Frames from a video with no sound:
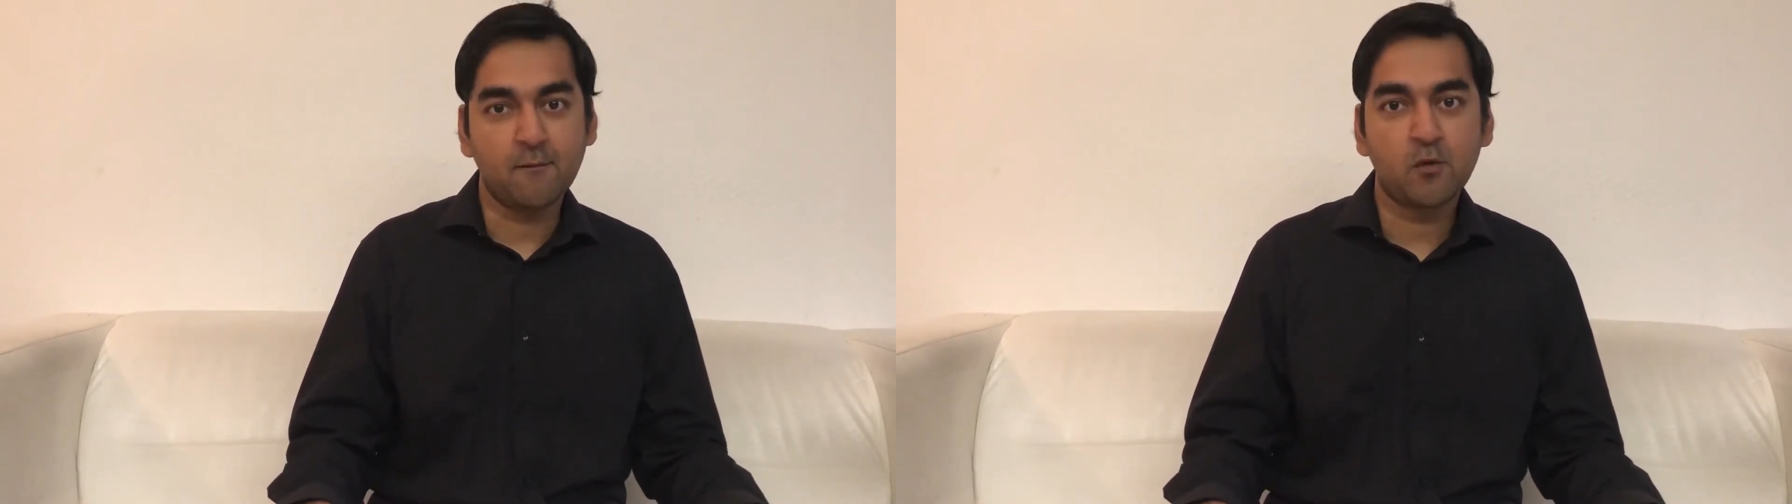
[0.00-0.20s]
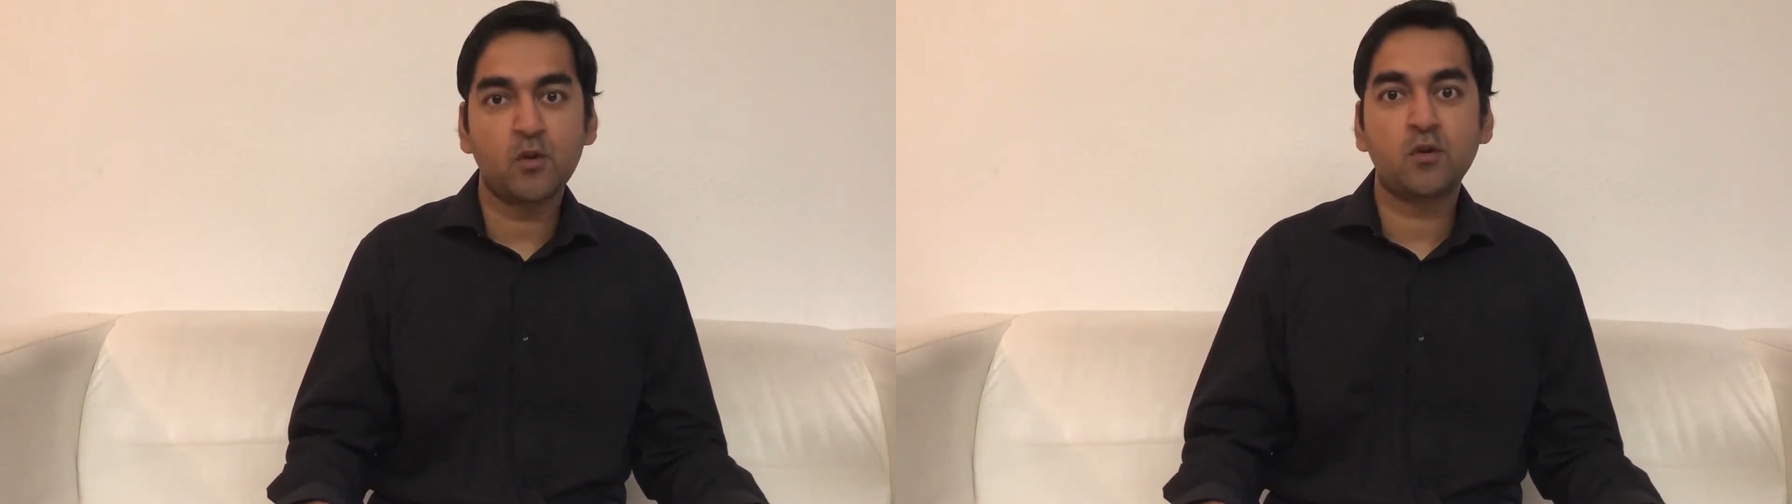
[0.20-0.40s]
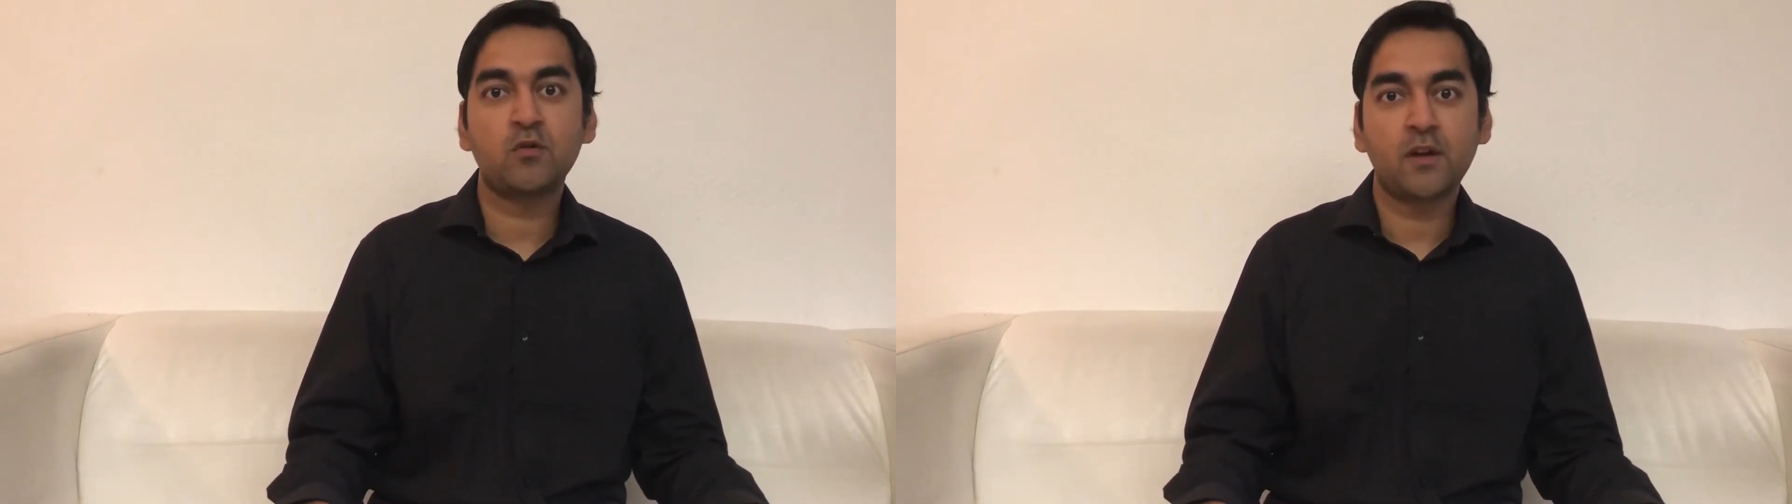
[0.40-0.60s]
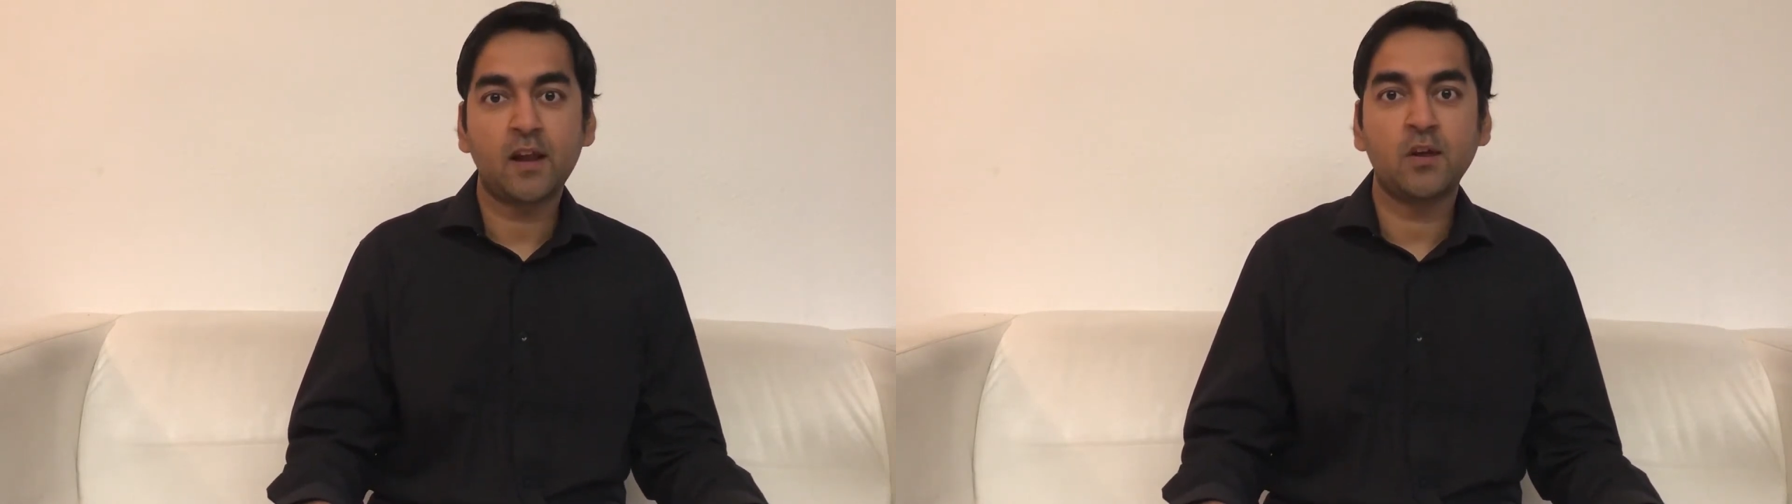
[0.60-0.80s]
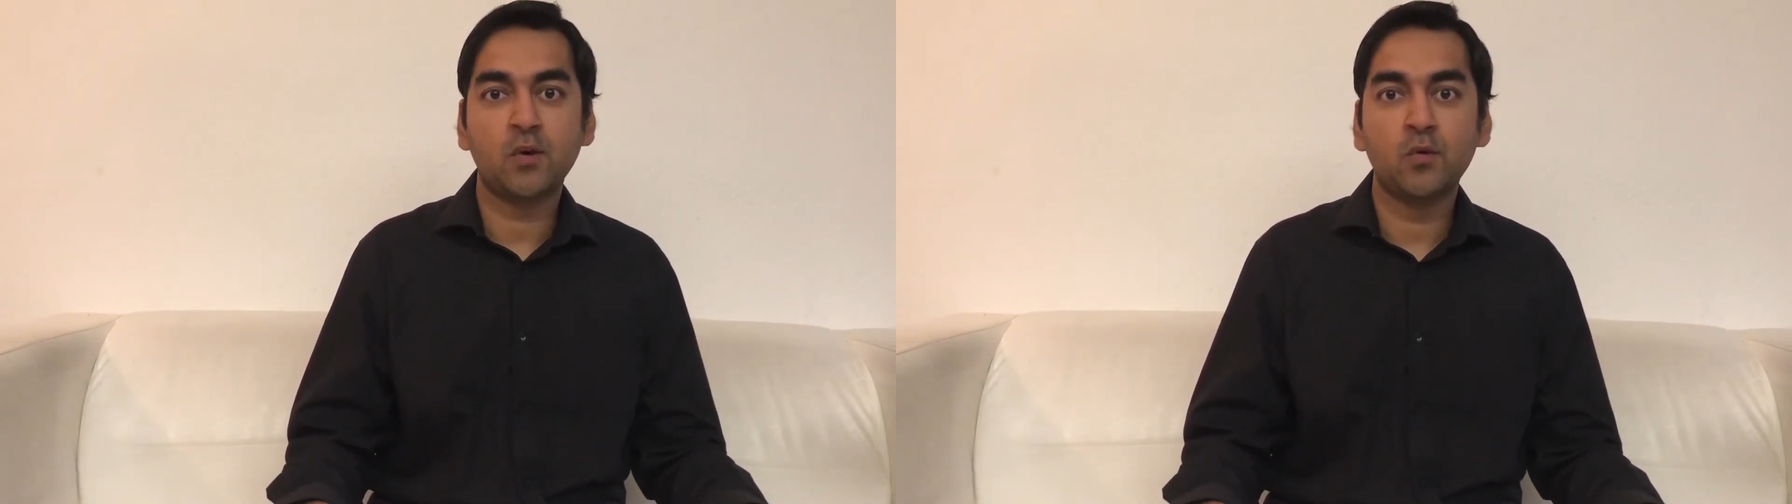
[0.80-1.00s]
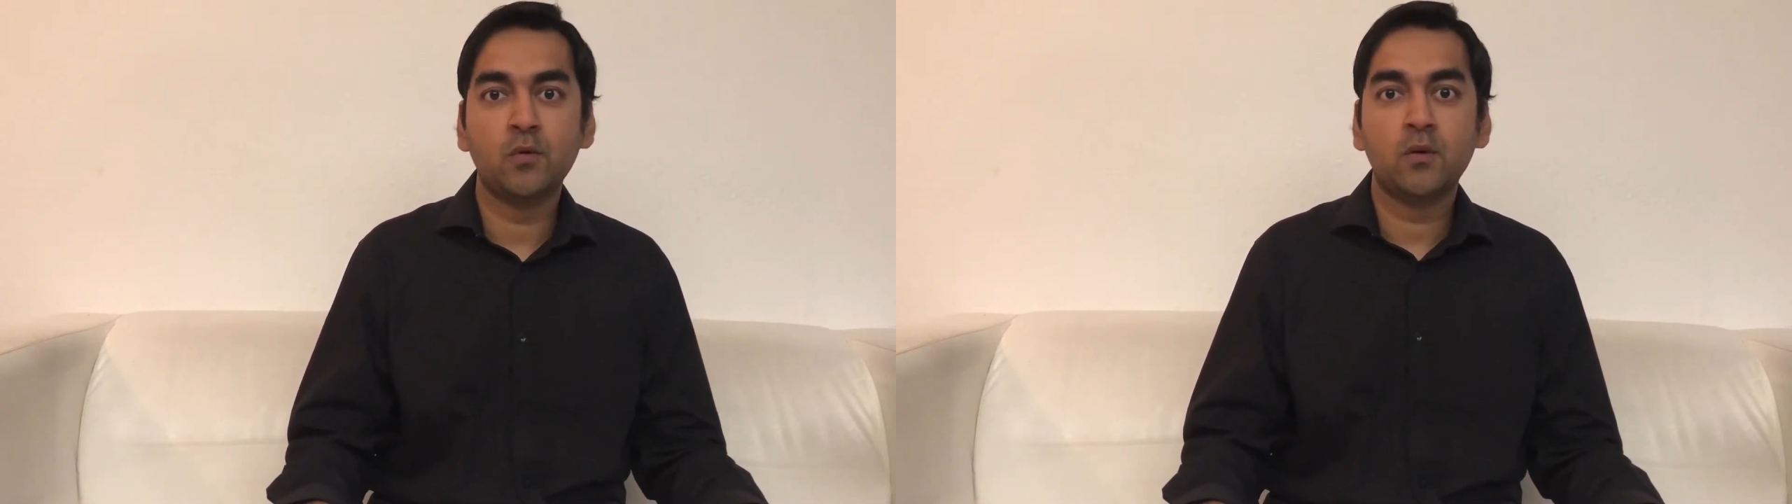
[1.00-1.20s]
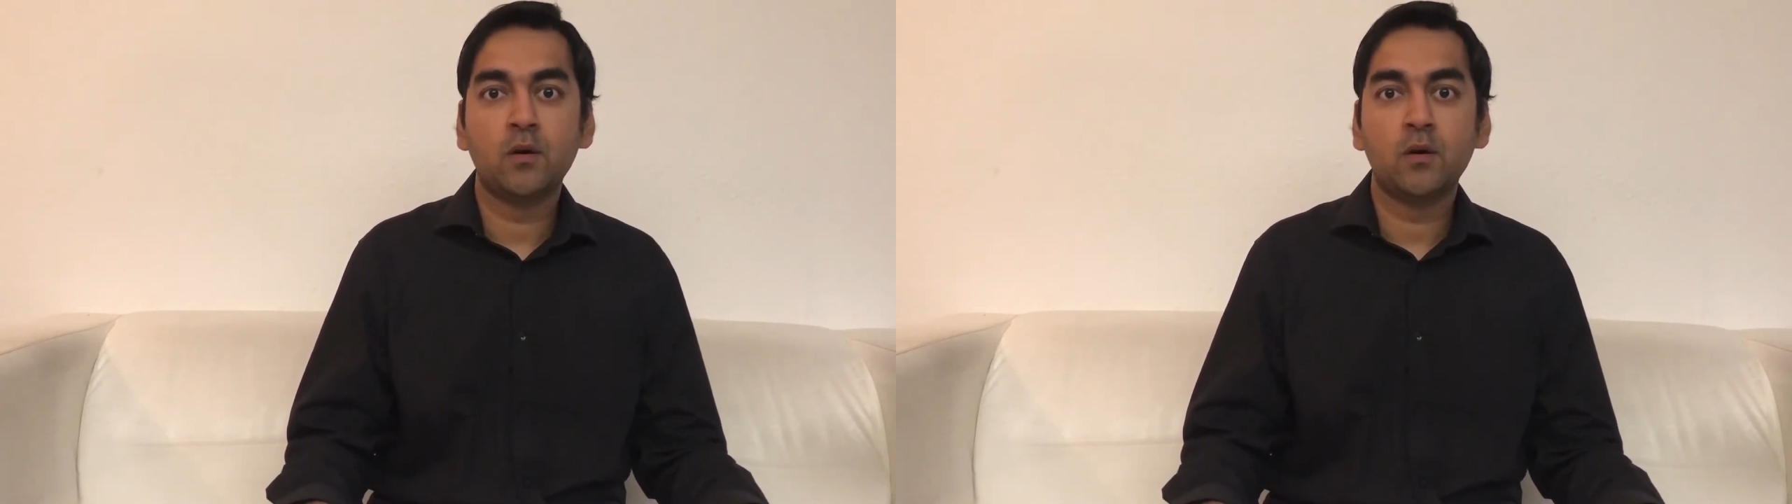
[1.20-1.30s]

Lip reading: am going to tell you